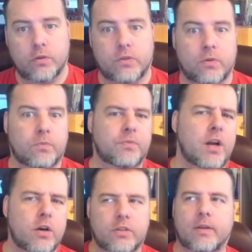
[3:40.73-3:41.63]
so there
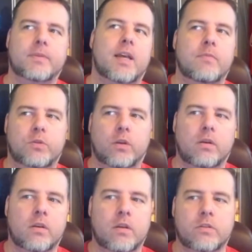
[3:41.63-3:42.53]
are some times you
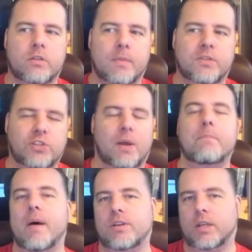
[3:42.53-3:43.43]
can stop some
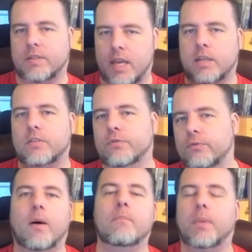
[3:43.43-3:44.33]
magic attacks
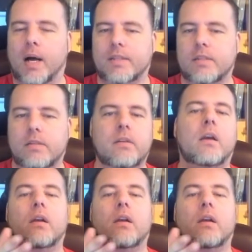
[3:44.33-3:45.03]
from bosses.